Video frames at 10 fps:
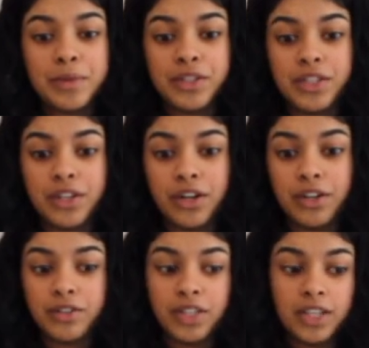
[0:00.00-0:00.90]
just
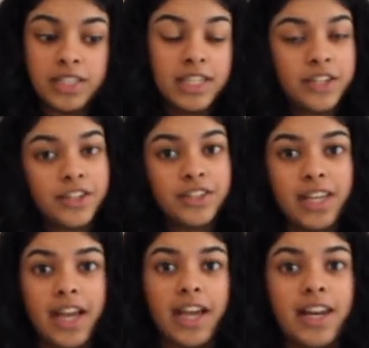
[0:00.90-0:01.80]
start using sneakers,
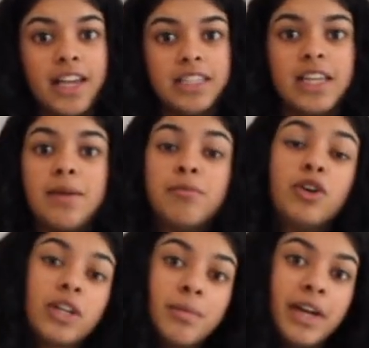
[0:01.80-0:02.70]
and as they get
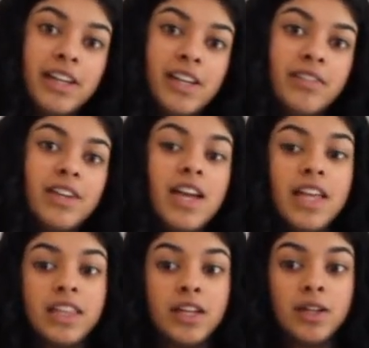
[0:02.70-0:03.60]
more competitive,
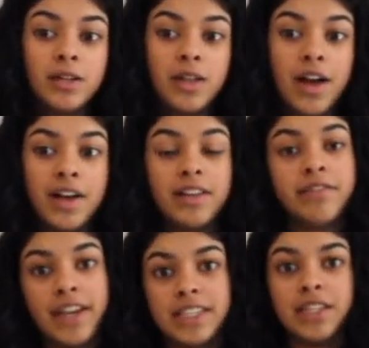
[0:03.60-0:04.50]
they'll
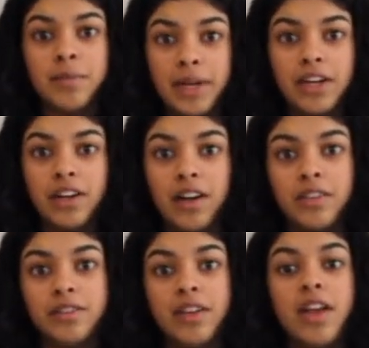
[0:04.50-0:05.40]
invest in a pair
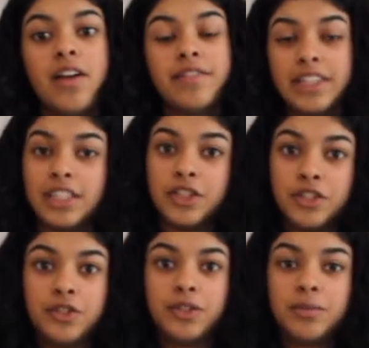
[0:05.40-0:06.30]
of fencing
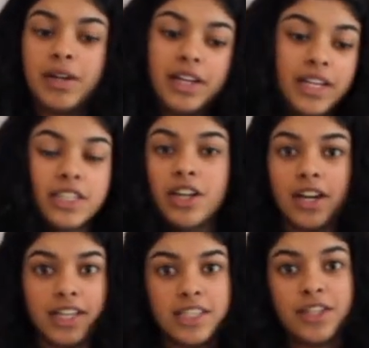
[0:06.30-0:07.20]
shoes, but it's
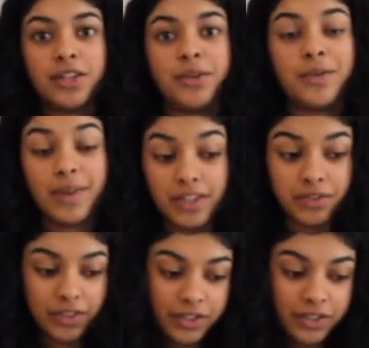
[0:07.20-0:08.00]
not necessary when you first